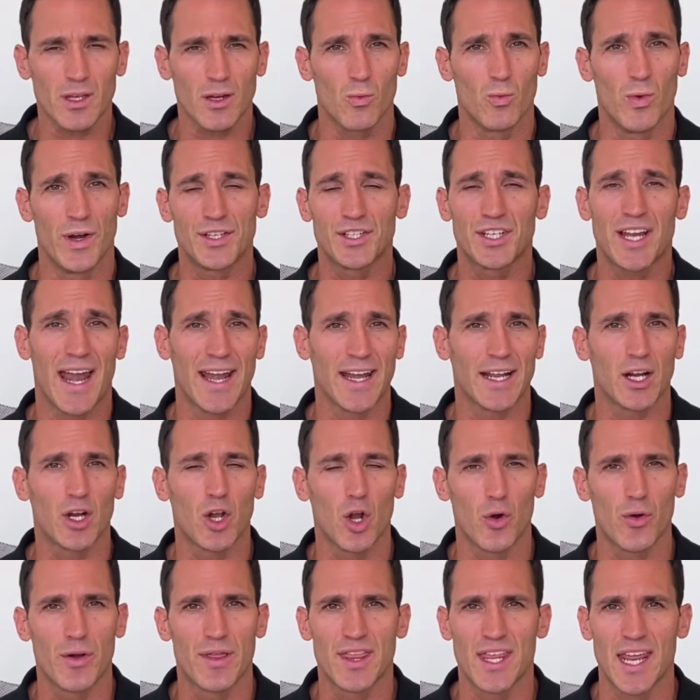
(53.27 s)
which can
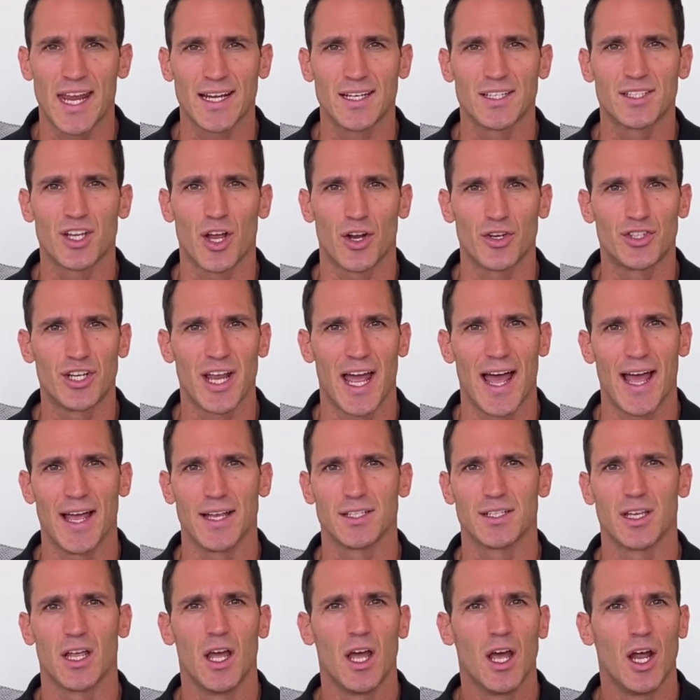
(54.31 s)
include things such
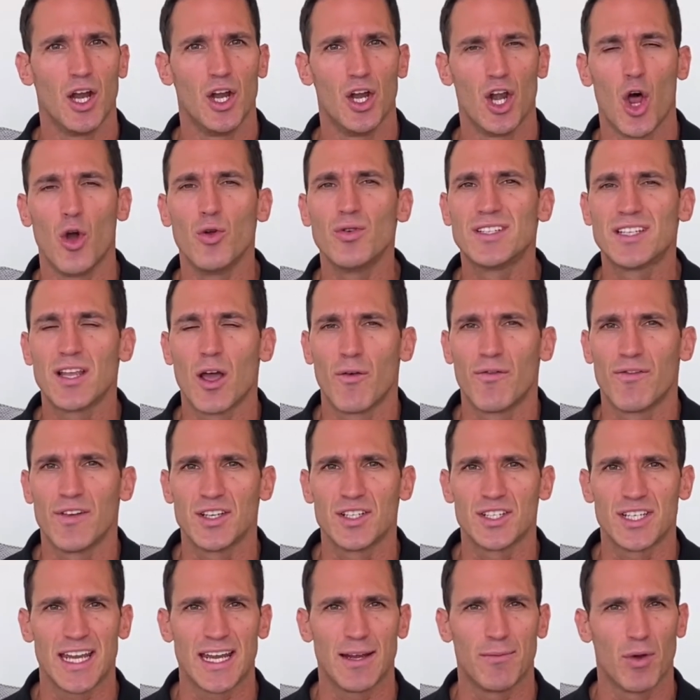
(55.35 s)
as low self
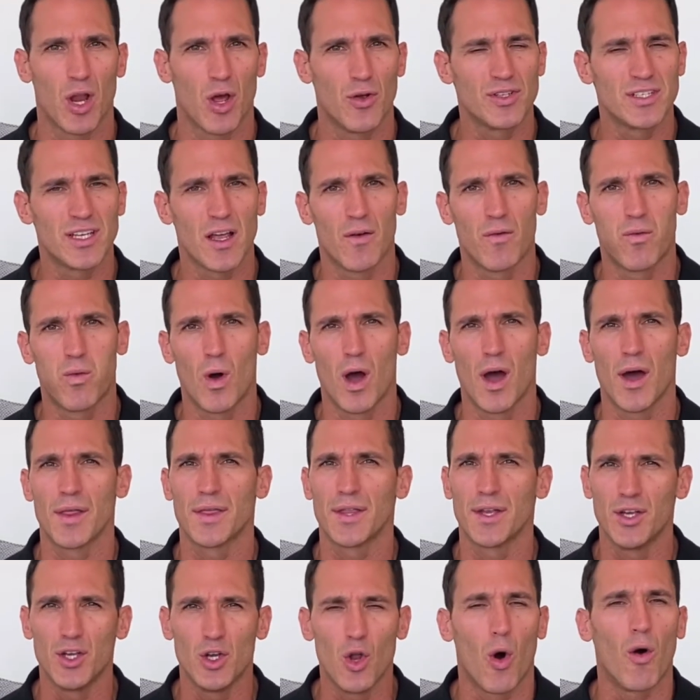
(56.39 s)
esteem, low self
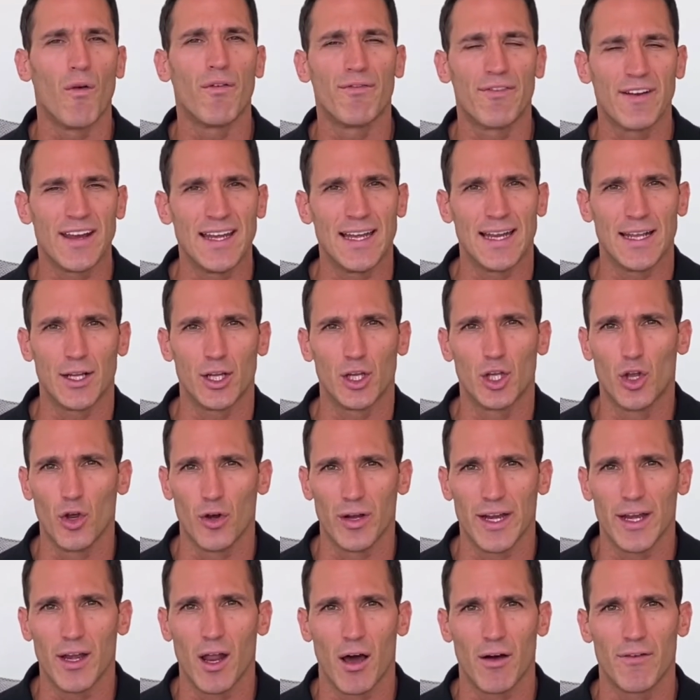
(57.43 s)
worth, not feeling
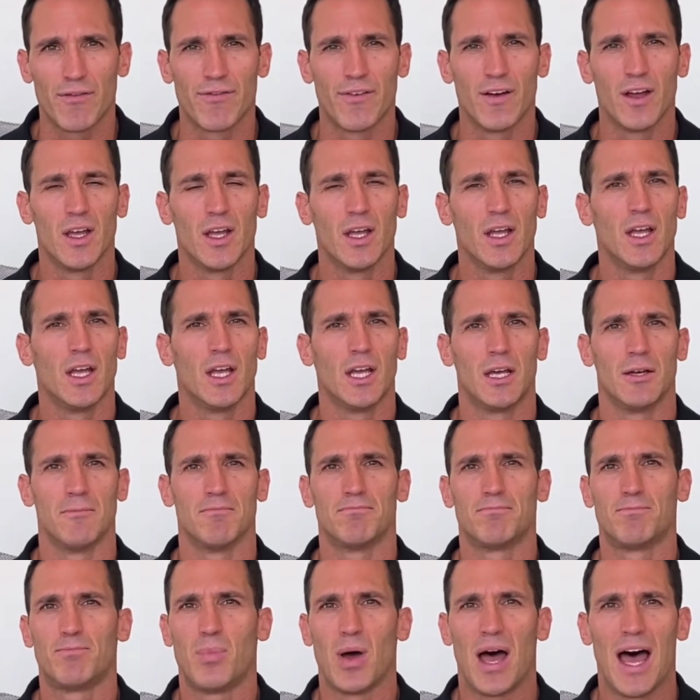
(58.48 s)
good enough,
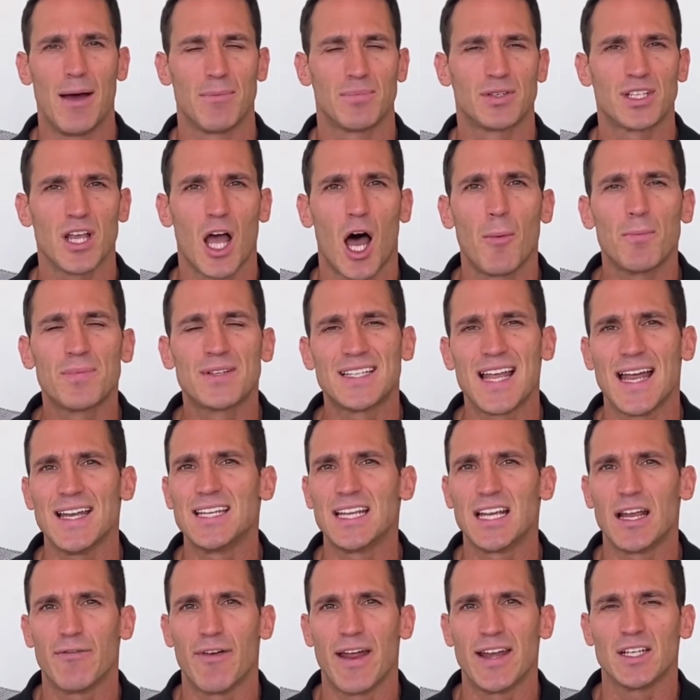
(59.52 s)
perhaps
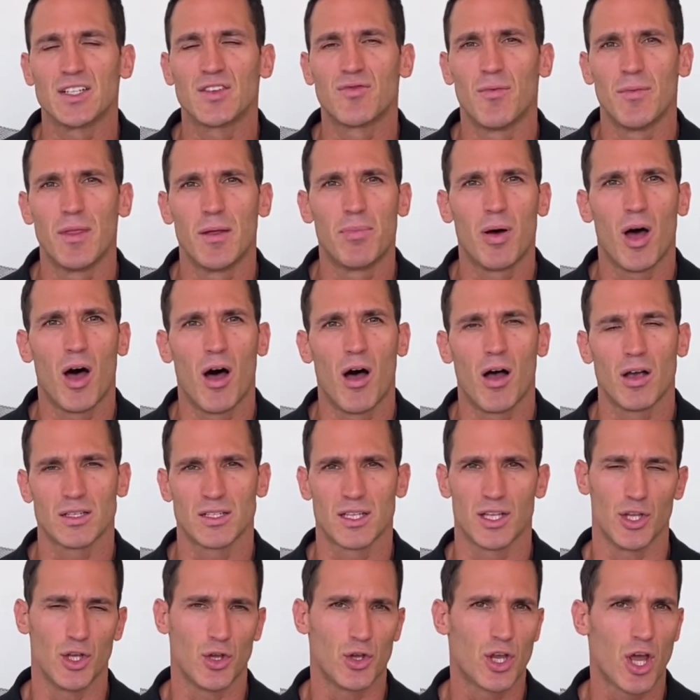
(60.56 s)
upsetting events from the
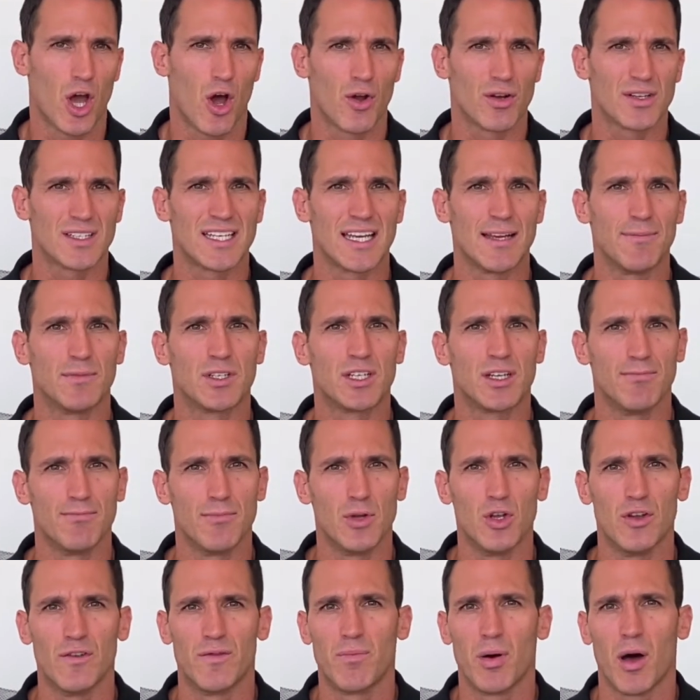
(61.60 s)
past that you can't seem to
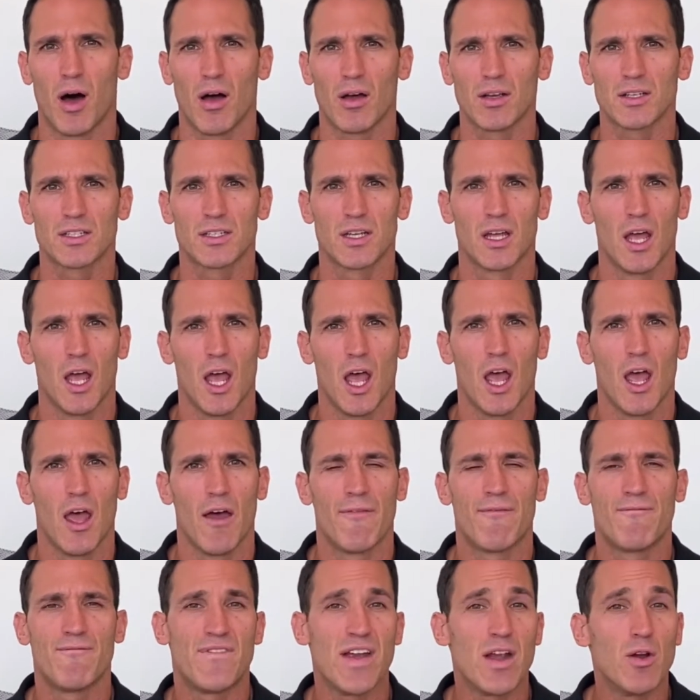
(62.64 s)
move past,
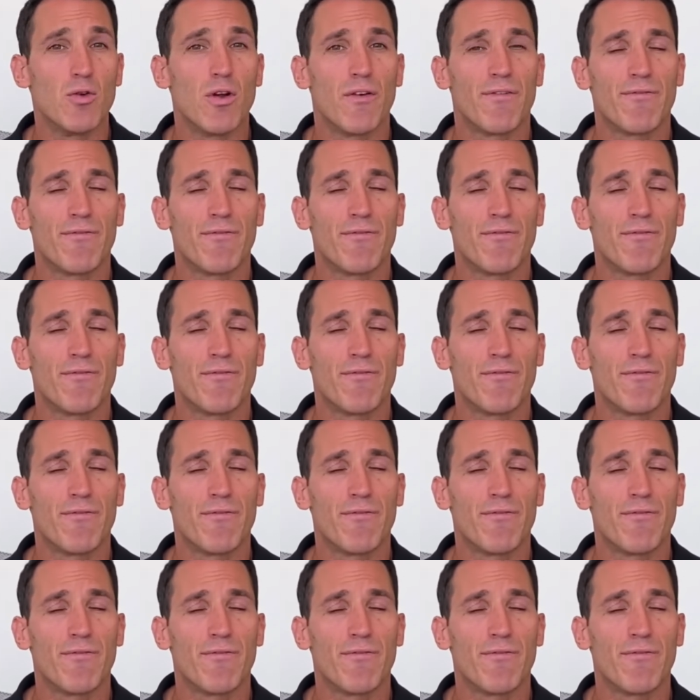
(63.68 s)
fear